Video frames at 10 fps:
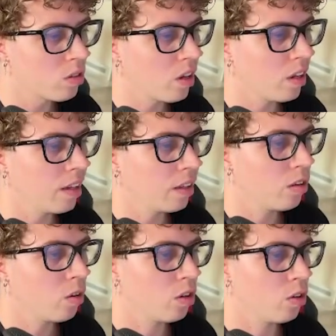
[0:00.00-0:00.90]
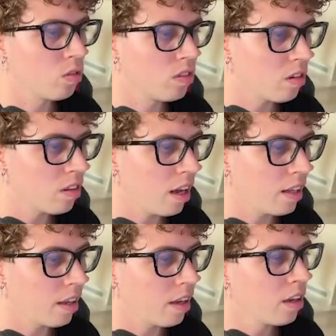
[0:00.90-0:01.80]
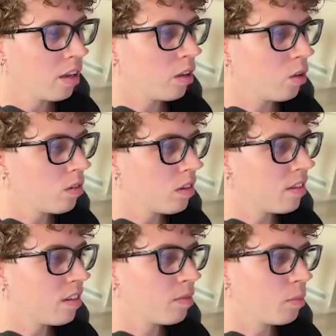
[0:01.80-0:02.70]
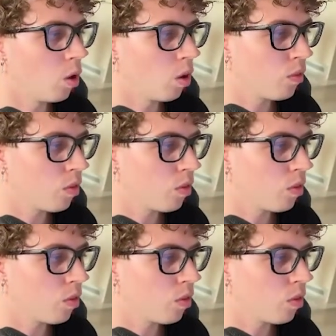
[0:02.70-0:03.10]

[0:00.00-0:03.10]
collect your user data using this block.